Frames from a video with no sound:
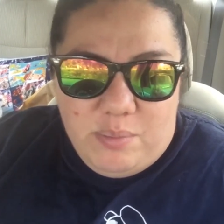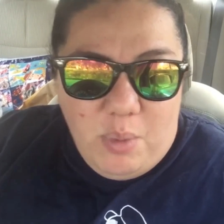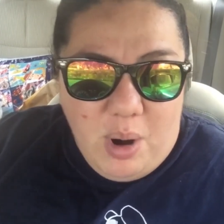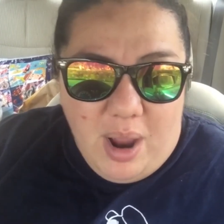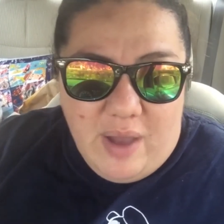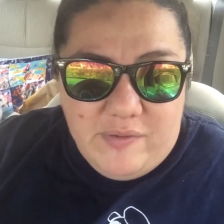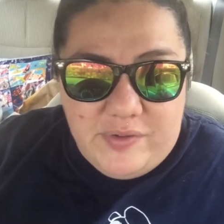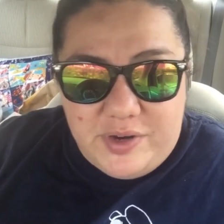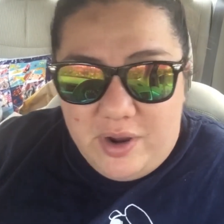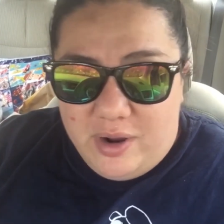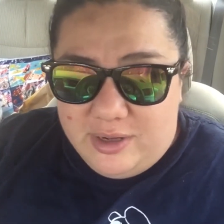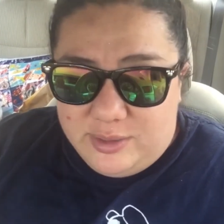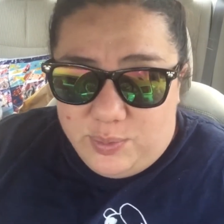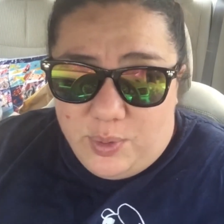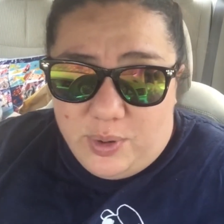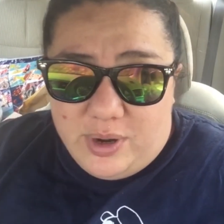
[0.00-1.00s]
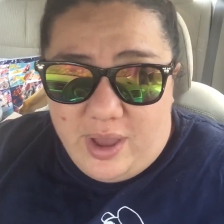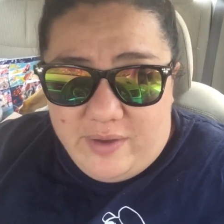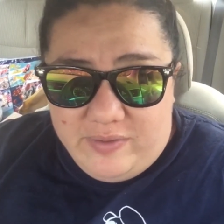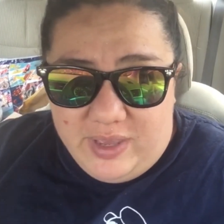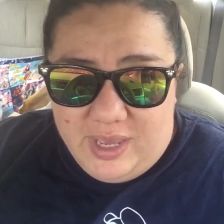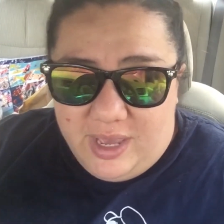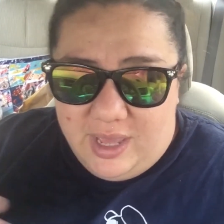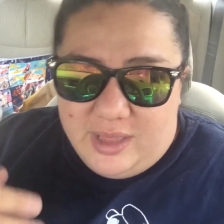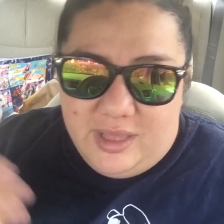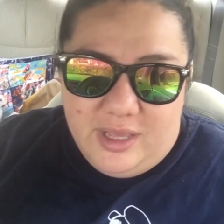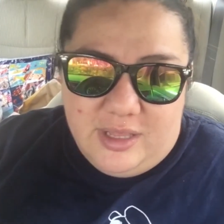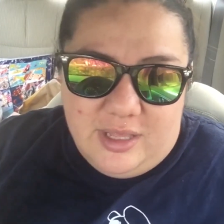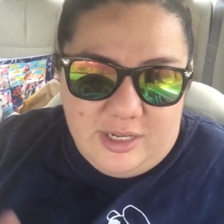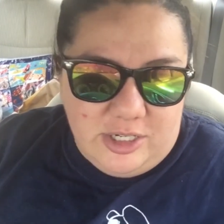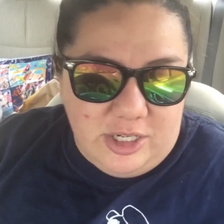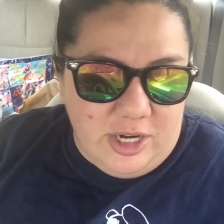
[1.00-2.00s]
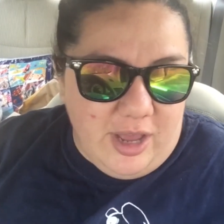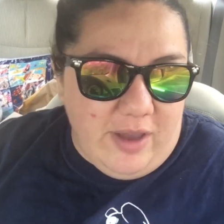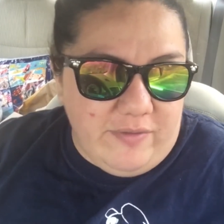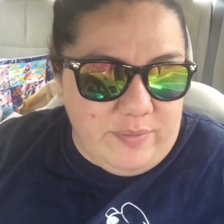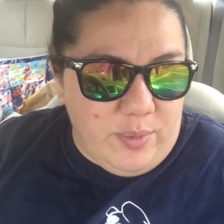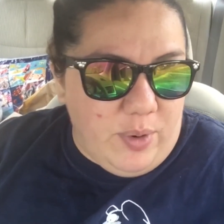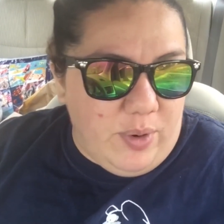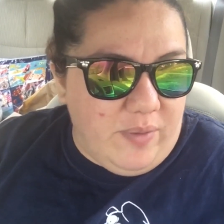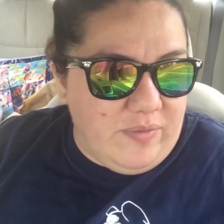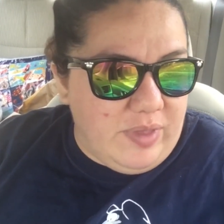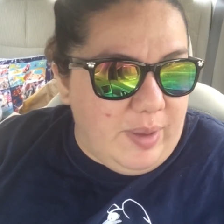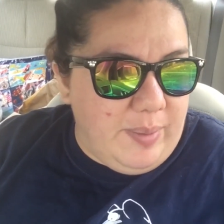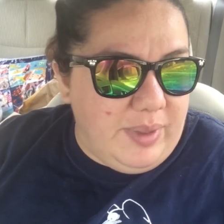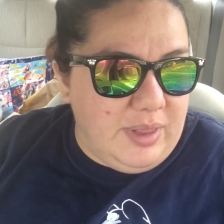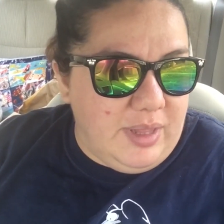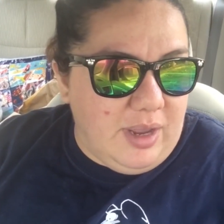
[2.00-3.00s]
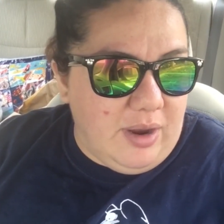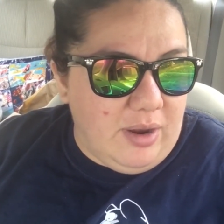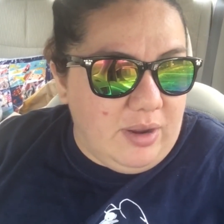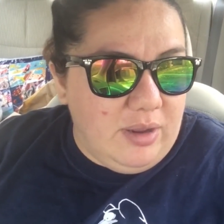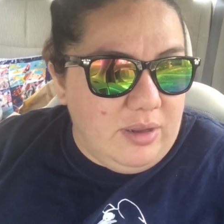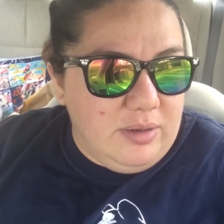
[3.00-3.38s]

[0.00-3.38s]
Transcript: more avatars, more Na'vi. I think they should have more of them in there.